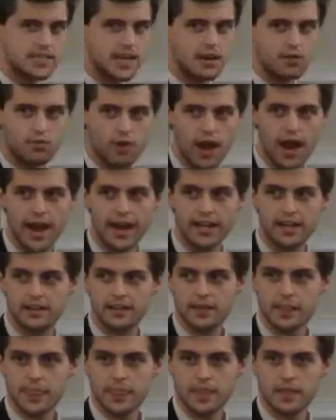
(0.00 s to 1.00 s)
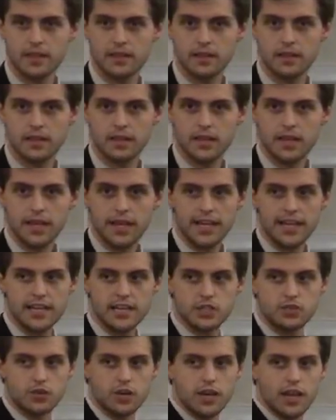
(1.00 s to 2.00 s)
that right,
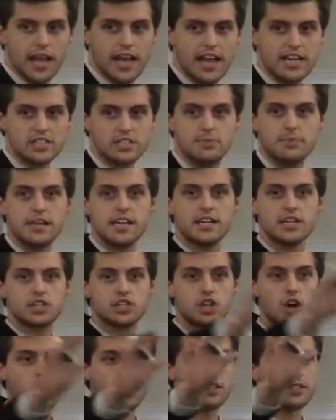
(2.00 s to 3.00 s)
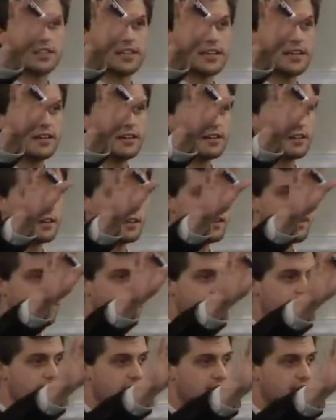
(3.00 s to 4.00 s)
Israel has to be exalted,
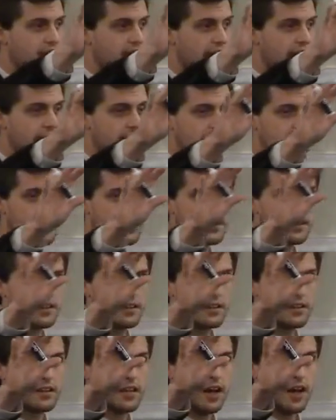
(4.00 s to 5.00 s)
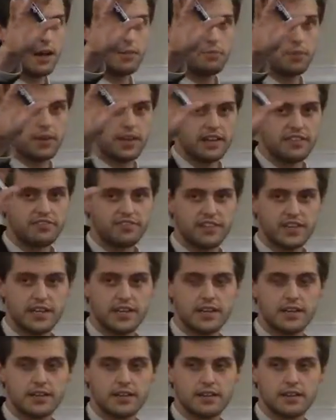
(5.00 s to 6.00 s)
vindicated, uplifted,